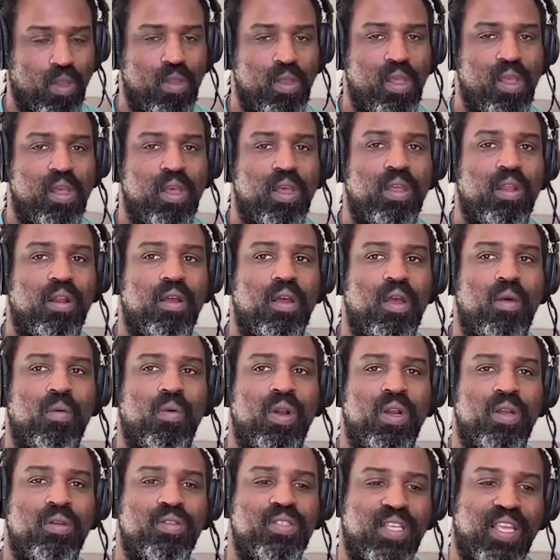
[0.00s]
Yeah, when I
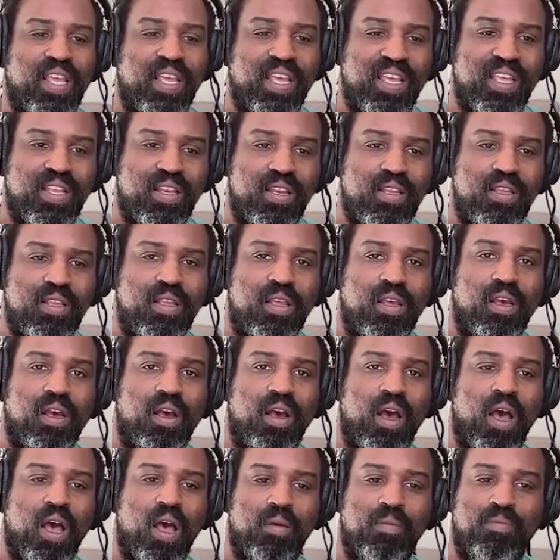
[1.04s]
was a kid,
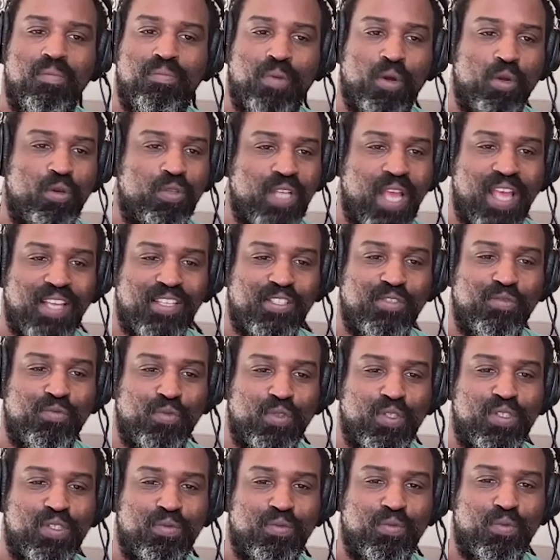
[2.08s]
Bo Jackson
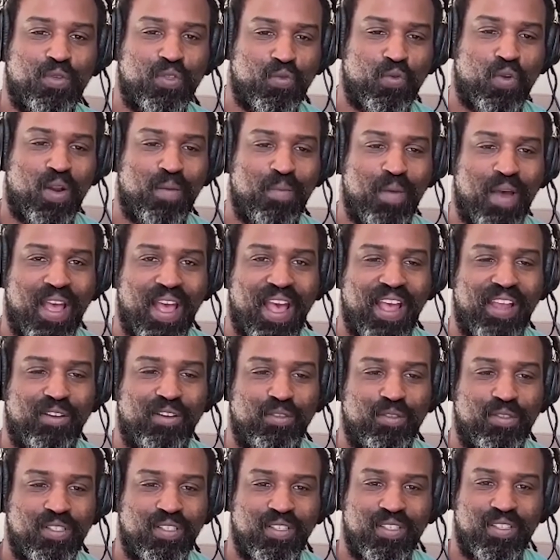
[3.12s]
was one of my
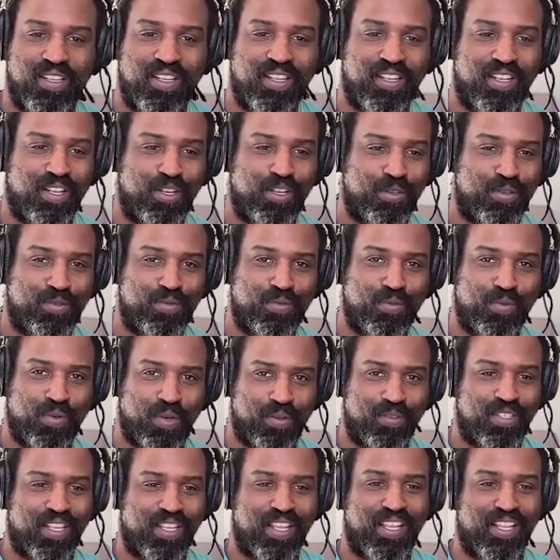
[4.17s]
idols, and when I
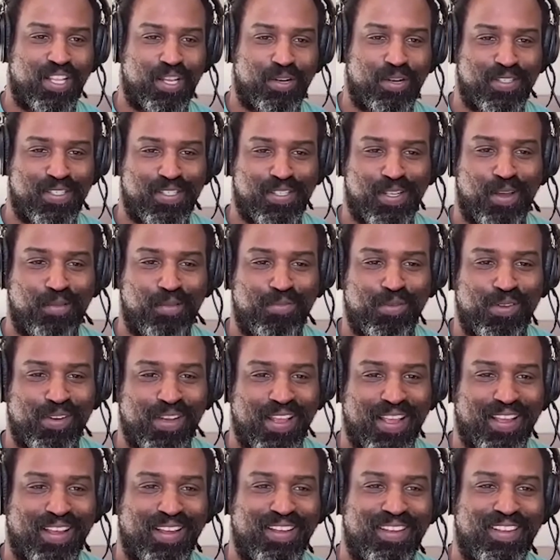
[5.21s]
was a kid, there's Upper
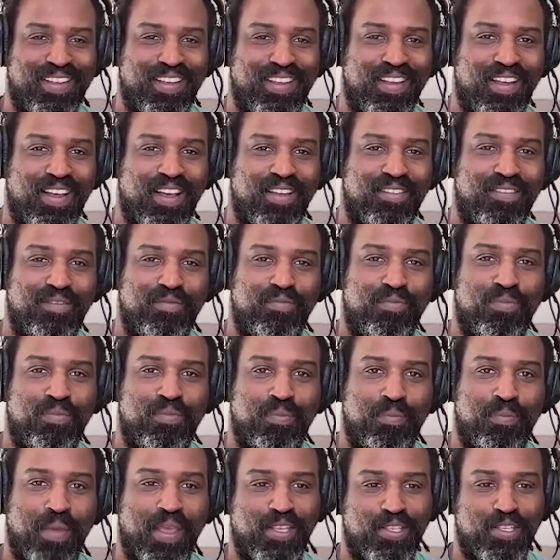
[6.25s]
Deck
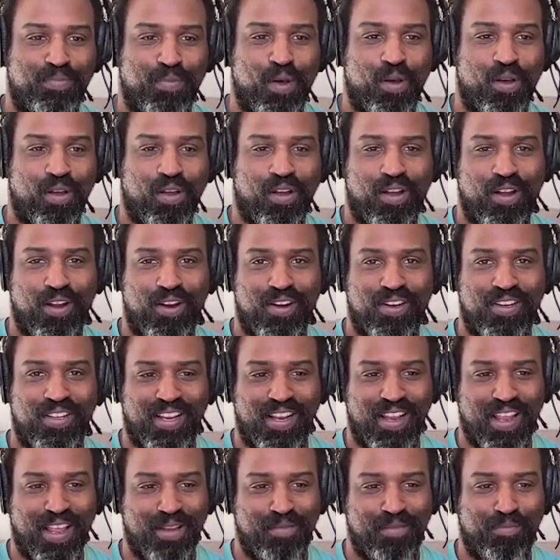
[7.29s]
baseball card
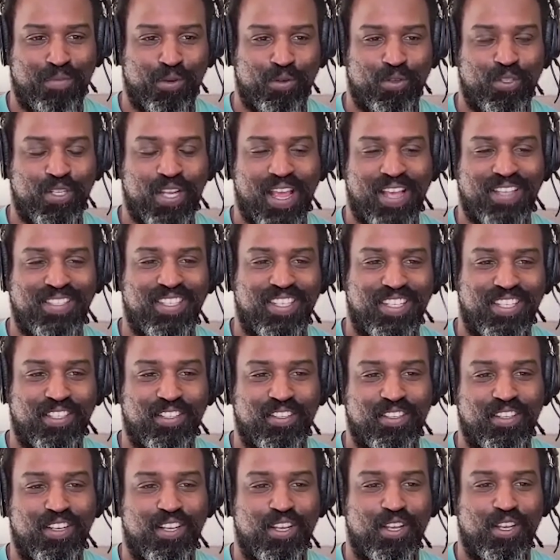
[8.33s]
that had Bo Jackson
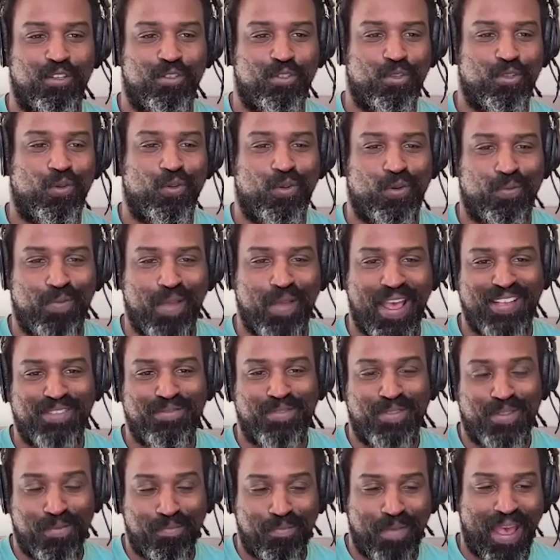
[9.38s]
in shoulder pads
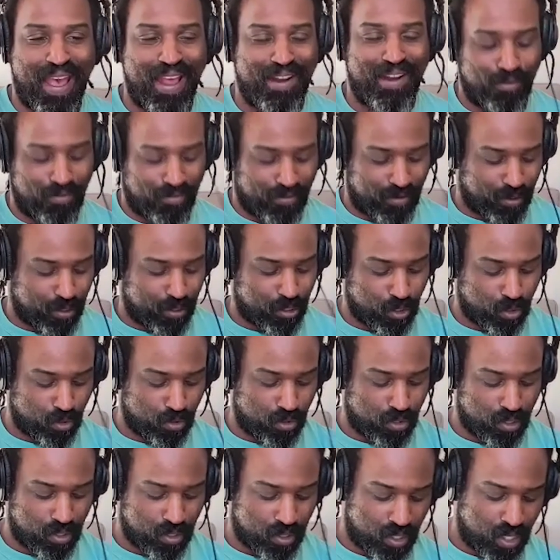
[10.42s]
with a bat over his
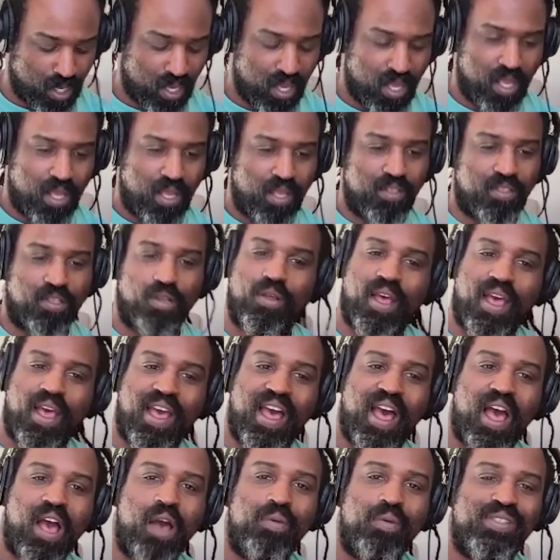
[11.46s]
shoulders. So I
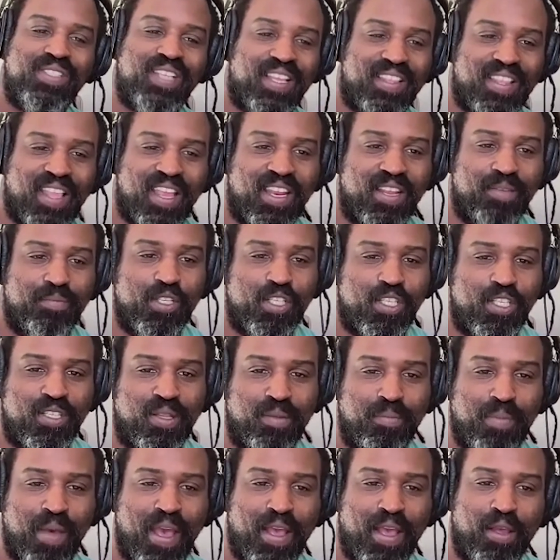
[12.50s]
always had that image in
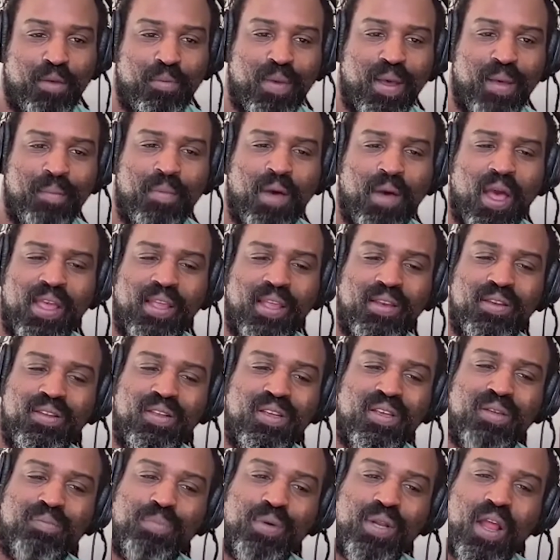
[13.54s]
the back of my mind.
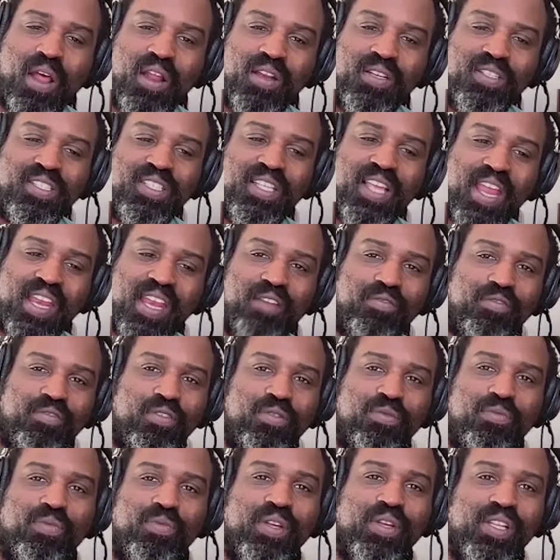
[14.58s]
But honestly, I
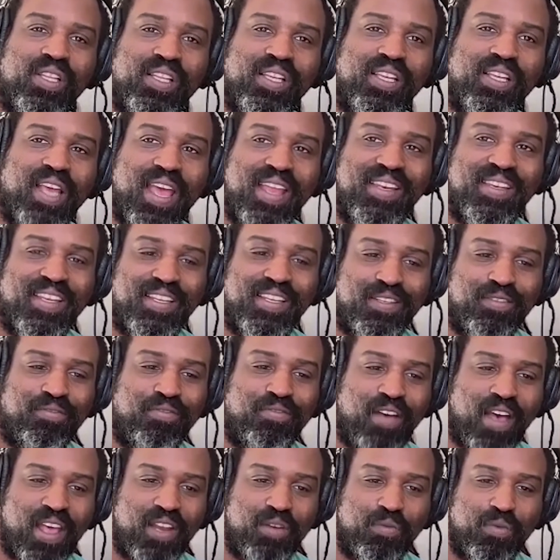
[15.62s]
never really
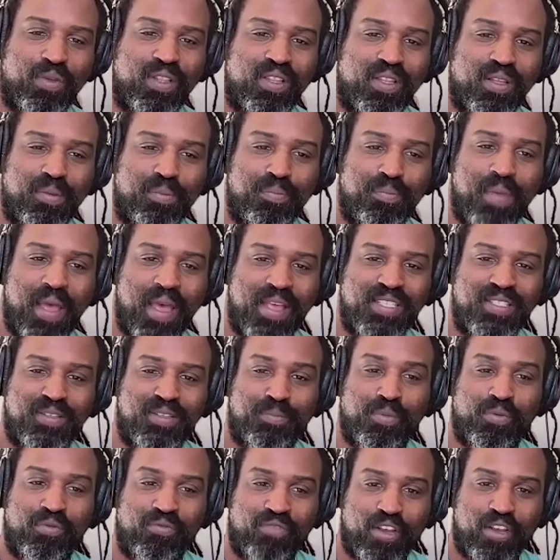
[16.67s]
identified as a
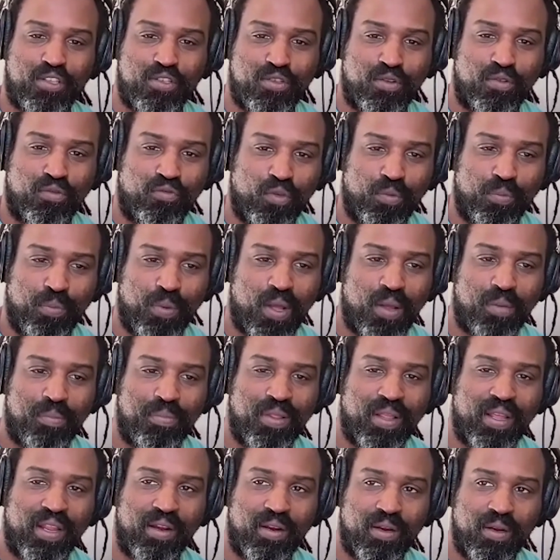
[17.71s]
professional football
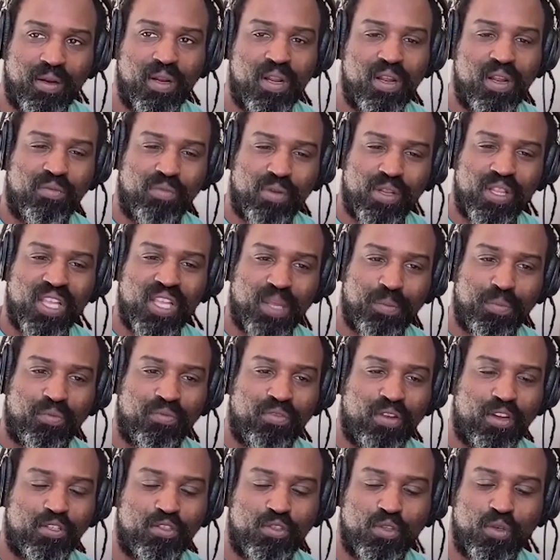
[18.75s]
player, really a
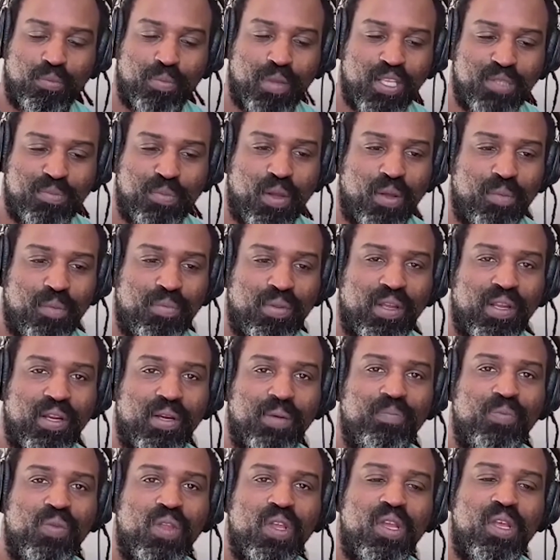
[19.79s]
professional baseball player.
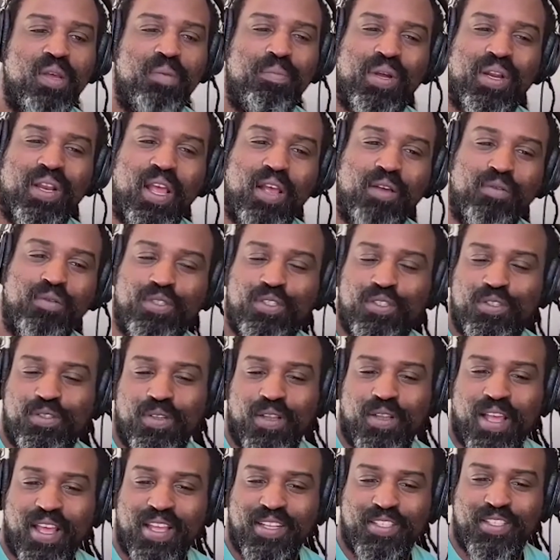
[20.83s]
But
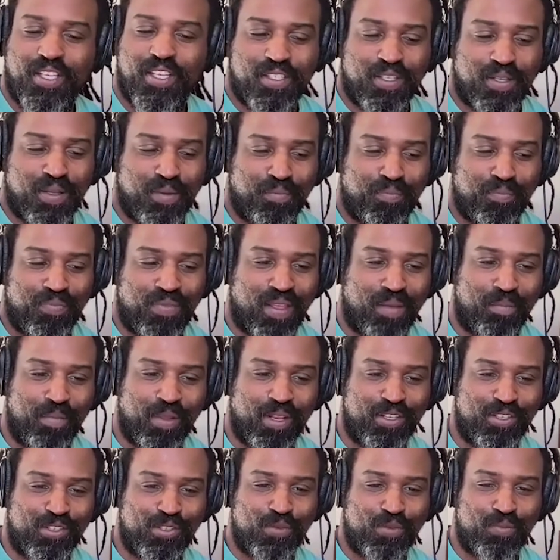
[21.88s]
I had such a, I mean,
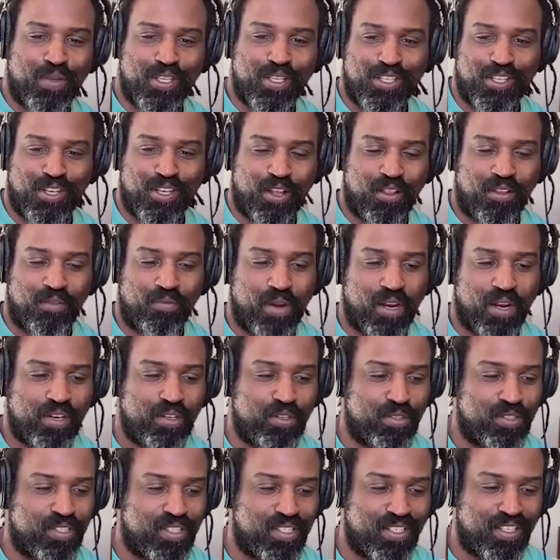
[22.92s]
as you mentioned, all the
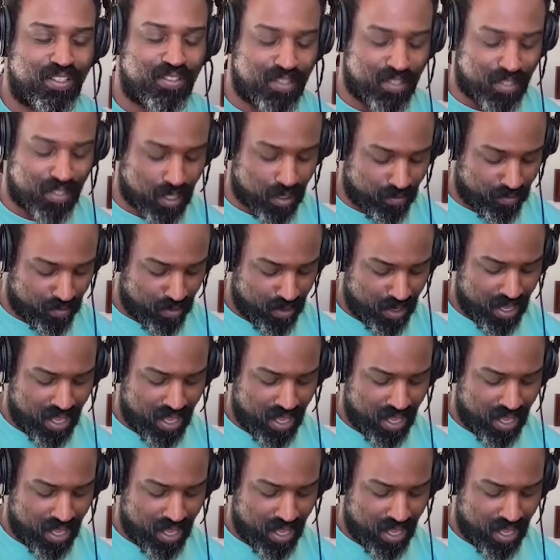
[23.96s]
records and stuff.